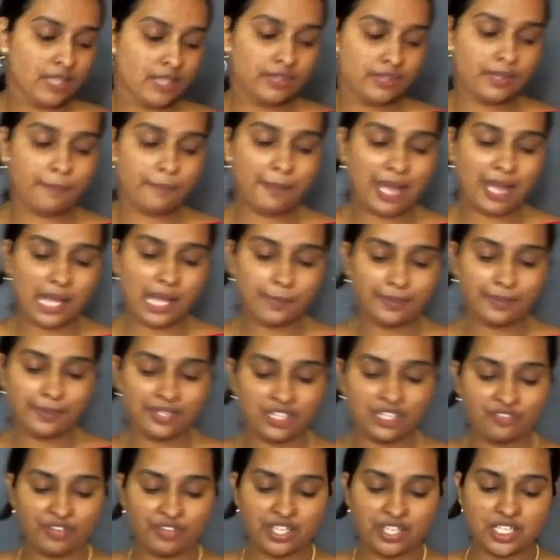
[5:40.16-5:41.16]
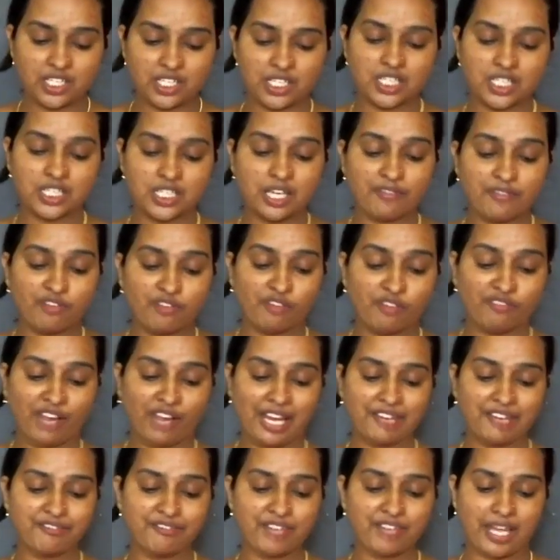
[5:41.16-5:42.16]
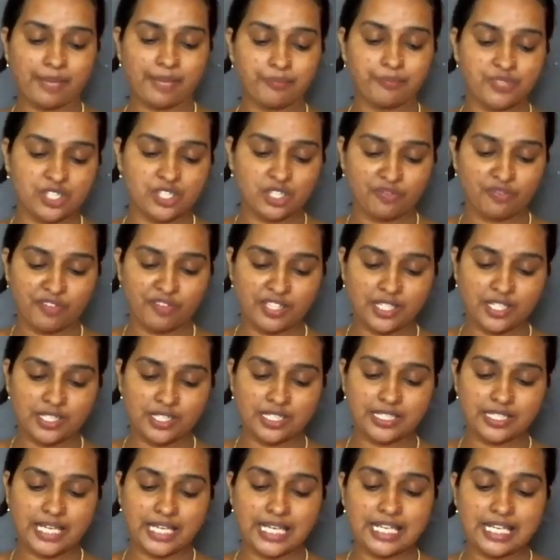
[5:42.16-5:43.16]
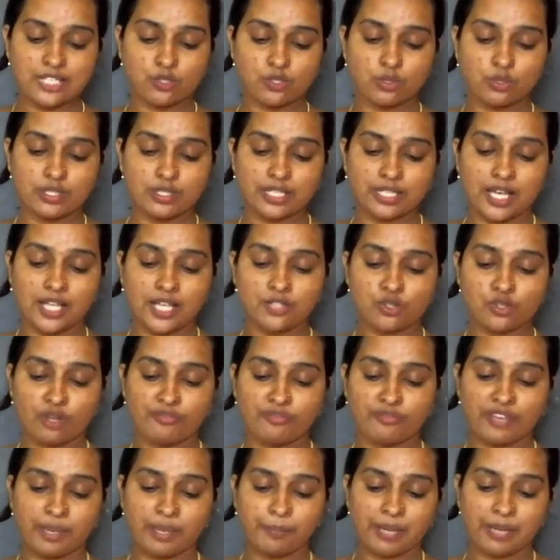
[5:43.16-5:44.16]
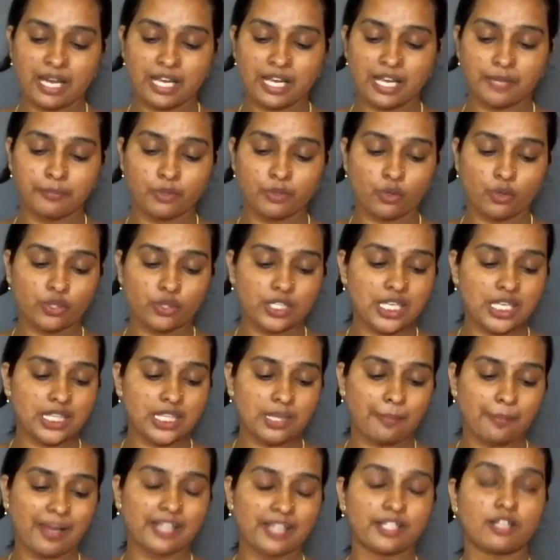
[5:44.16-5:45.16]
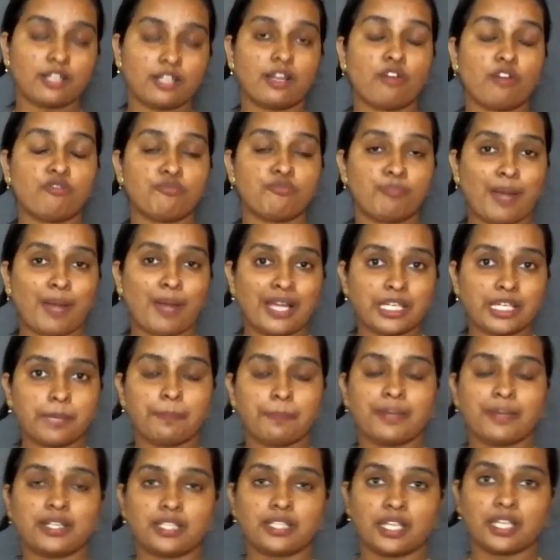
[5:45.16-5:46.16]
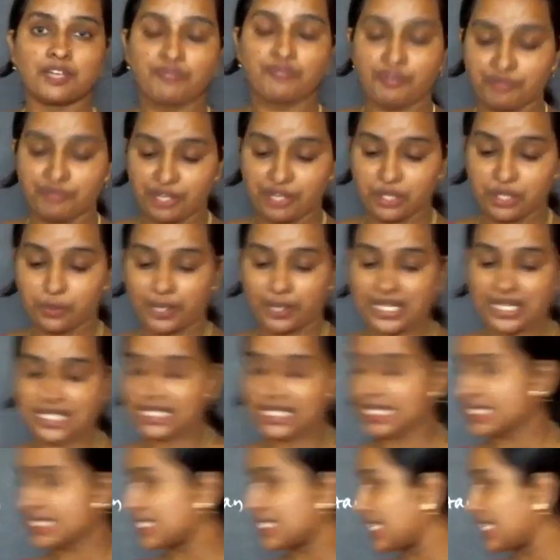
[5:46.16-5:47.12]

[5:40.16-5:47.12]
The Barbar invaded India for 5 times. He defeated the Delhi Sultans of Ibrahim Lodi in the Battle of Panipat in 1526